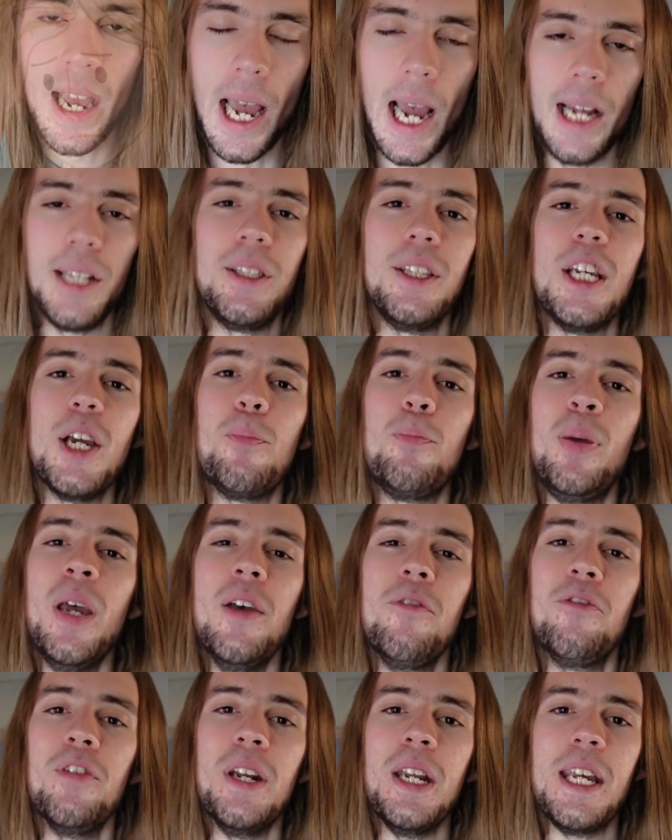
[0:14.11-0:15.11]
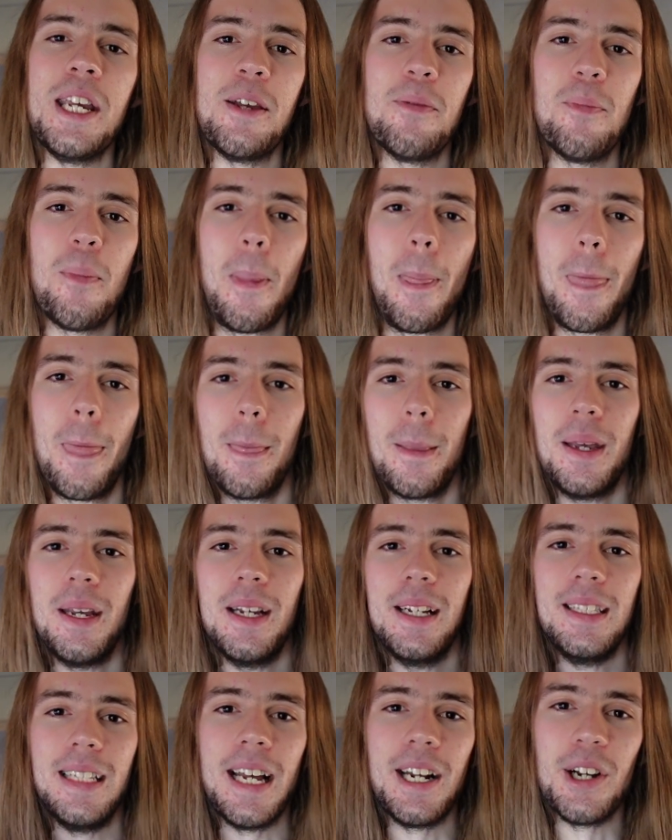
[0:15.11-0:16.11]
had the epiphany
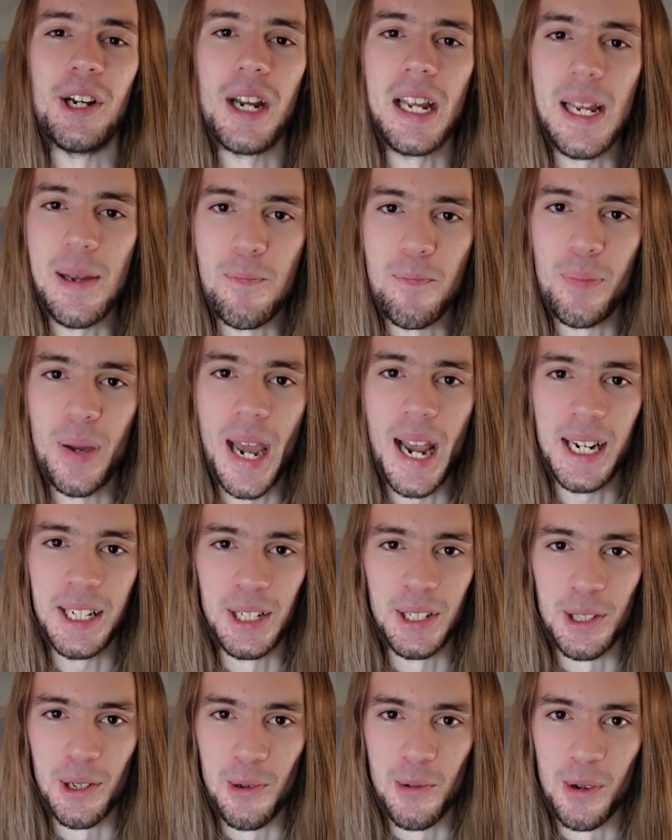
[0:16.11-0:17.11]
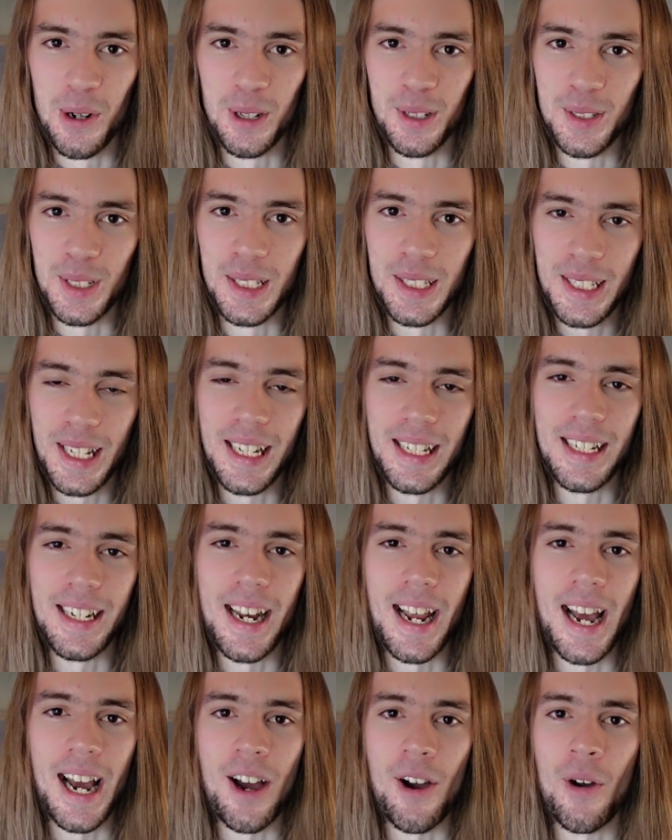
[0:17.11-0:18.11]
that her impact on the world until
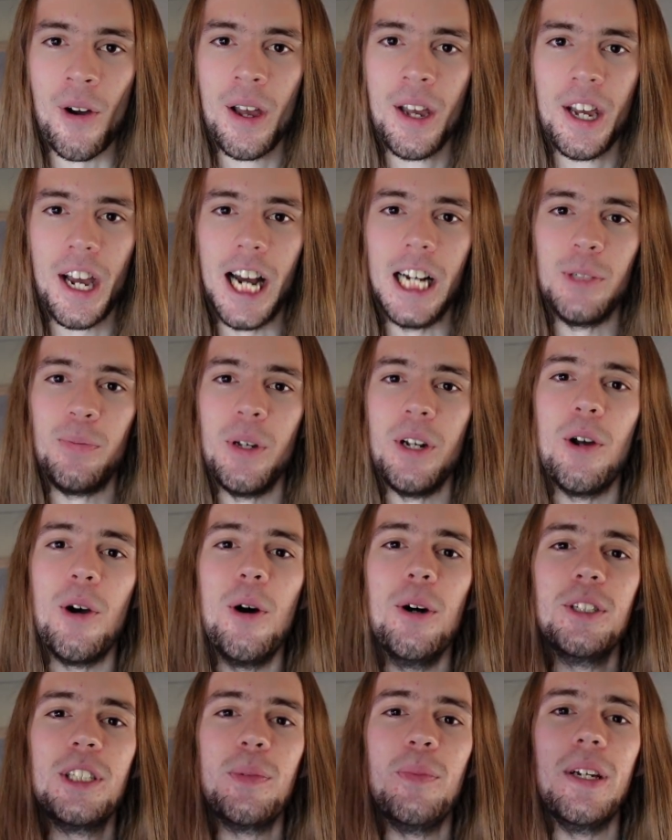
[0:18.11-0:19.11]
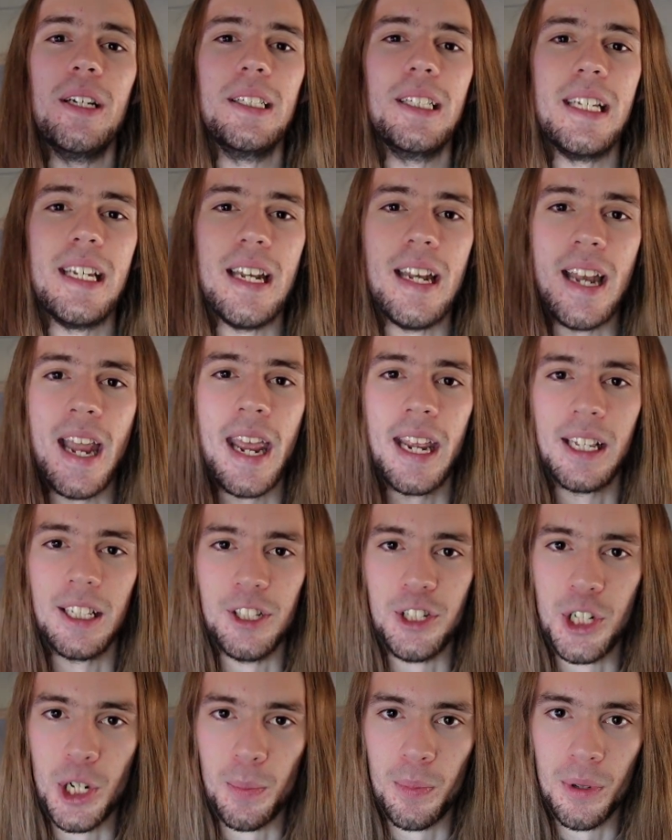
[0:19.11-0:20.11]
now has been ultimately
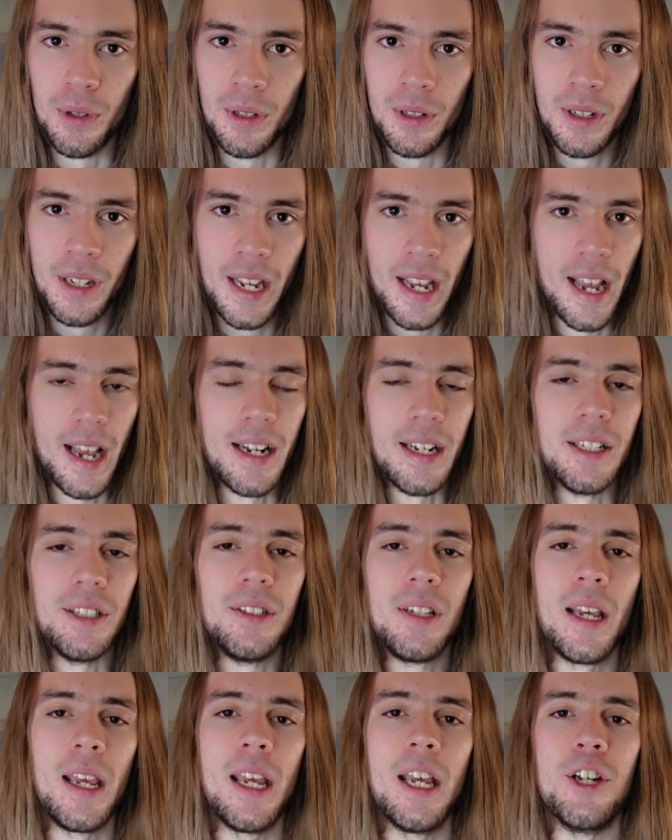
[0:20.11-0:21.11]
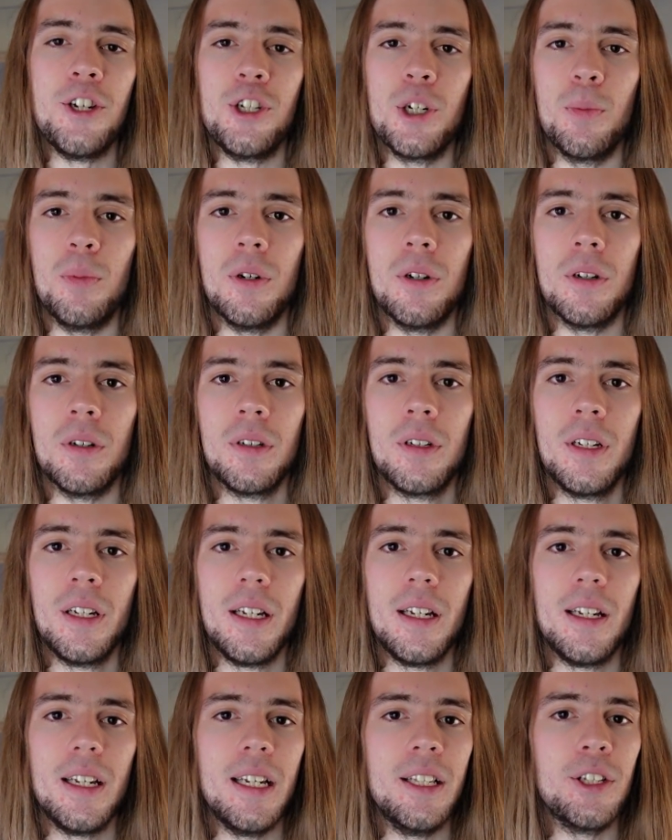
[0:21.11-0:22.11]
negligible and intangible
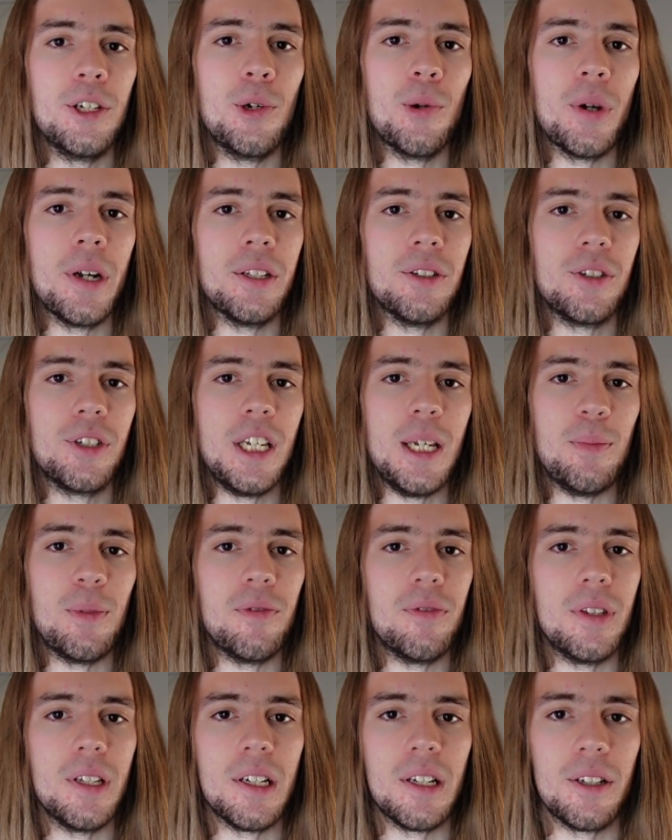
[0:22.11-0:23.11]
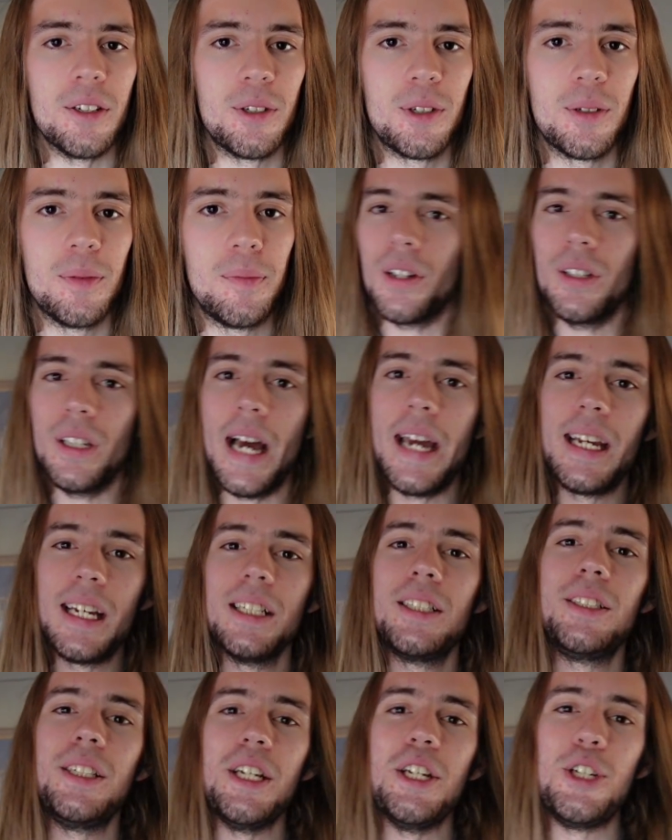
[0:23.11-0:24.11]
in the grand scheme of things. The
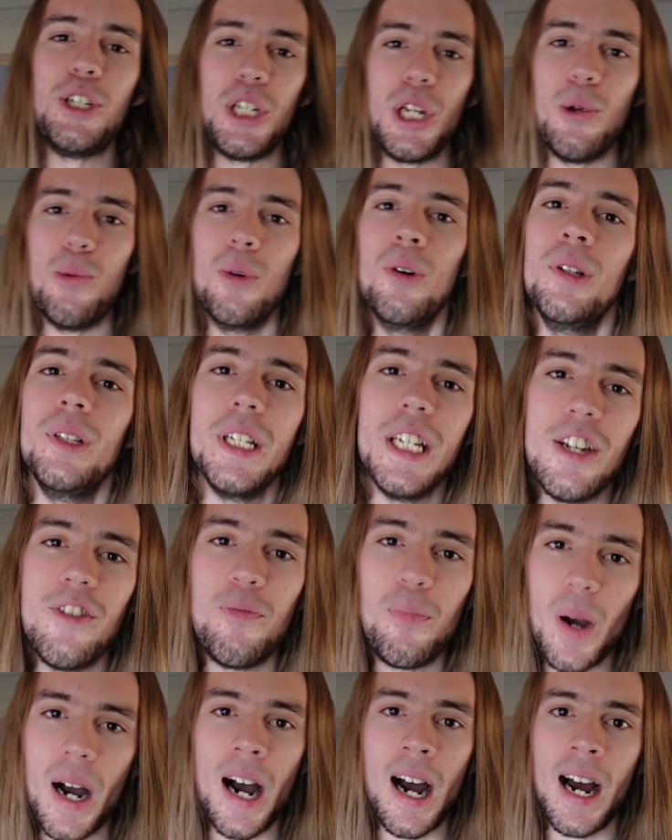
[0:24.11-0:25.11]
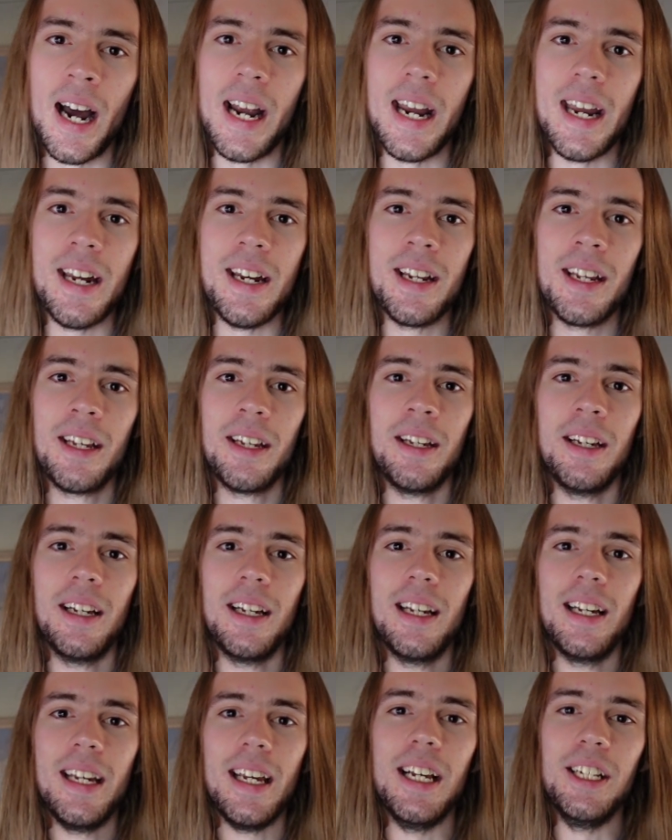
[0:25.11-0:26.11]
legacy she will leave behind
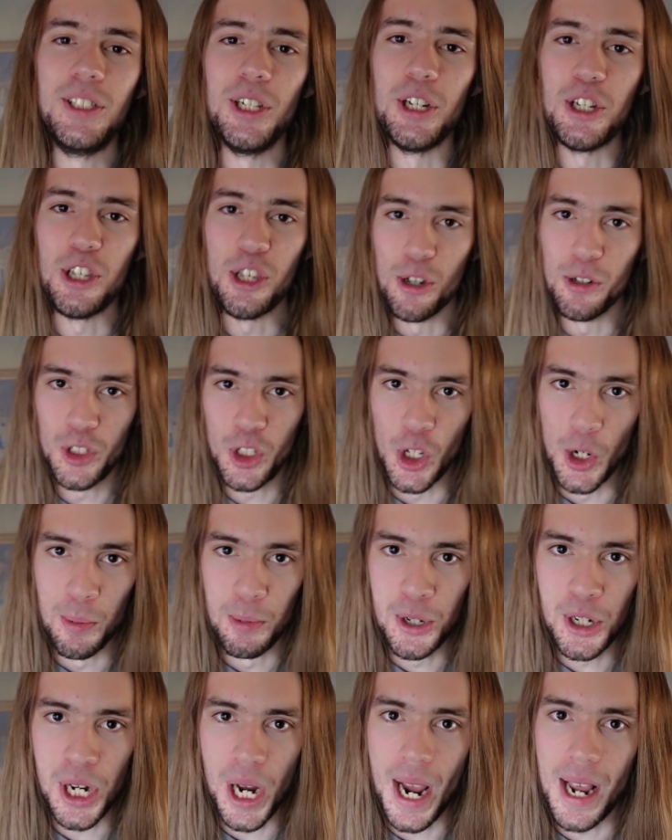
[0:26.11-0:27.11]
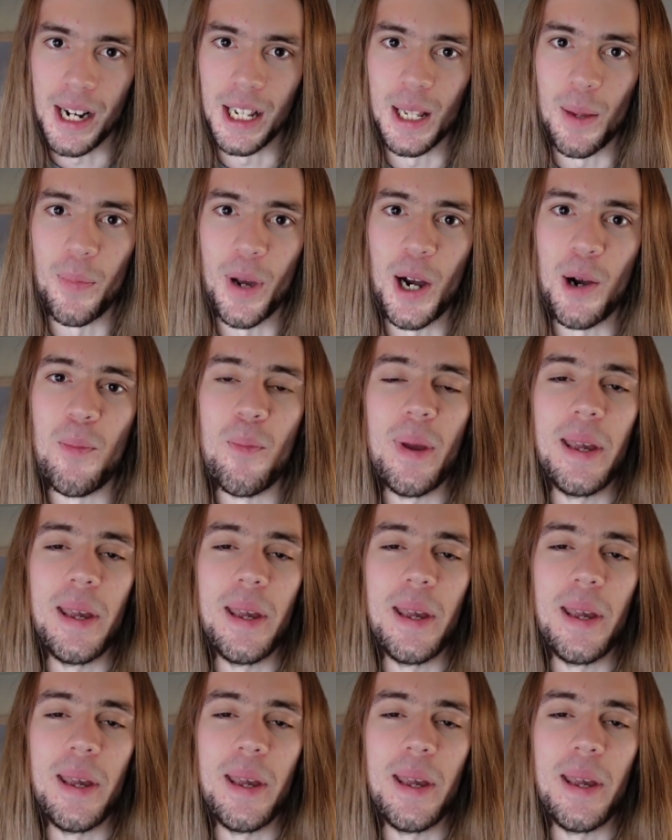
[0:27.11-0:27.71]
is a YouTube channel about